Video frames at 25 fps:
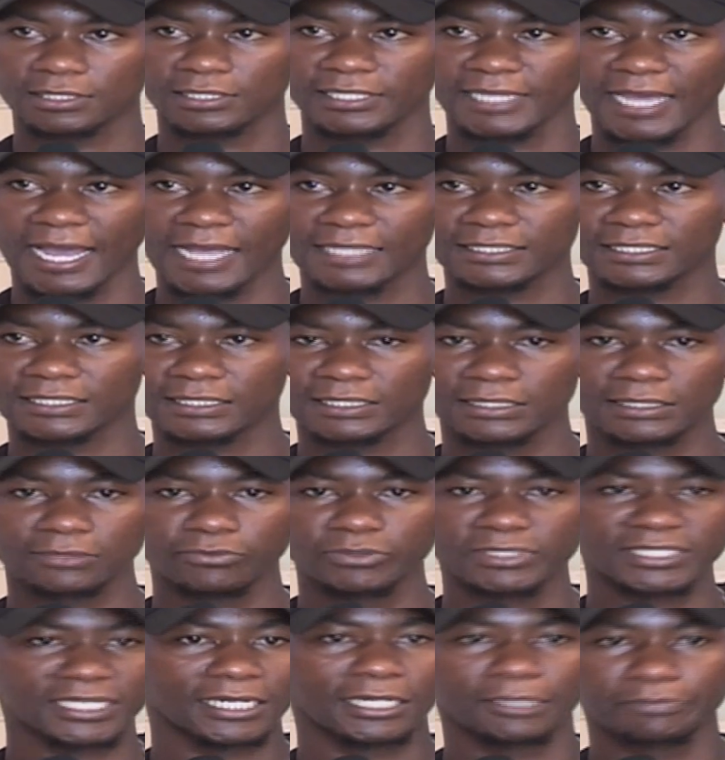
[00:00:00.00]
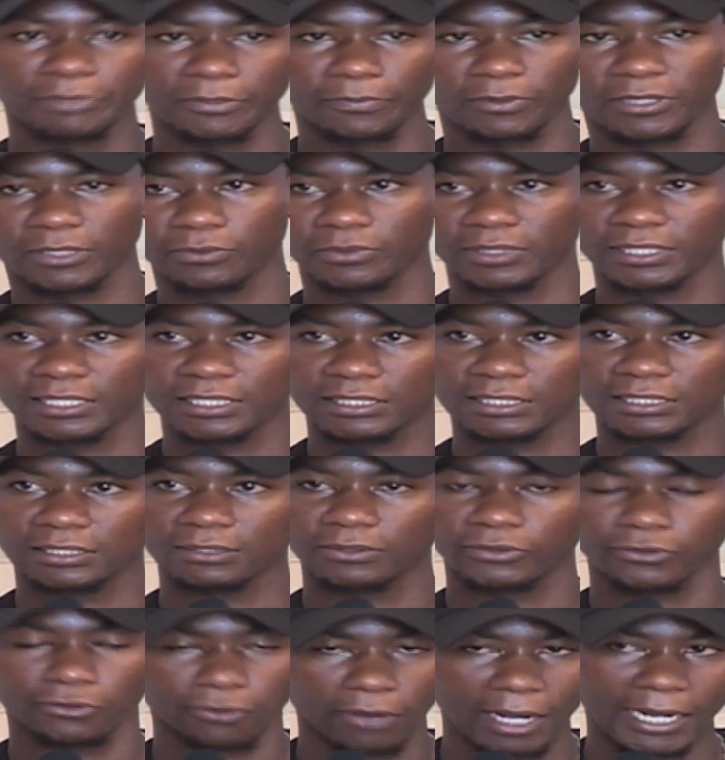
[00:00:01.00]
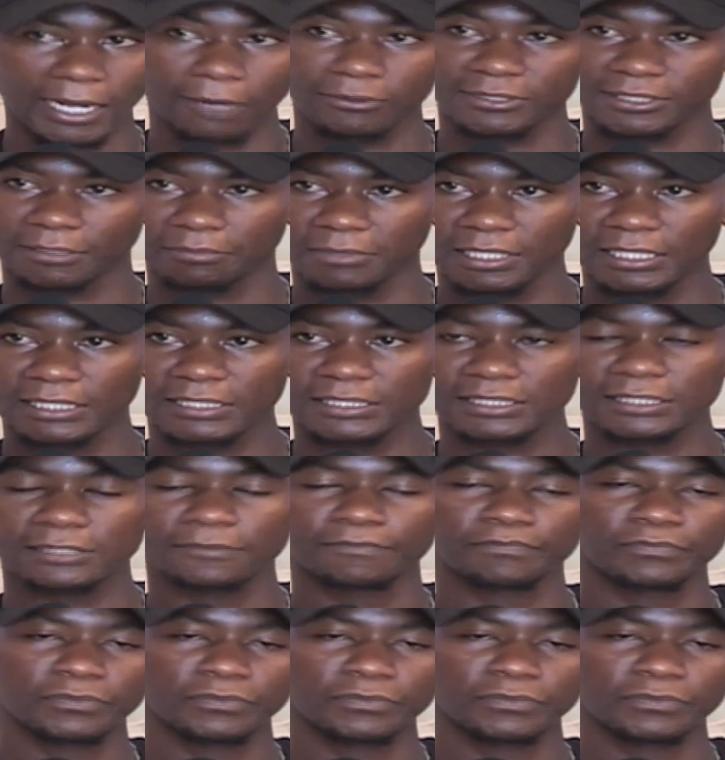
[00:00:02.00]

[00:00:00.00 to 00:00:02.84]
Yeah, just see, we tell people that we're dating, you know, accountability.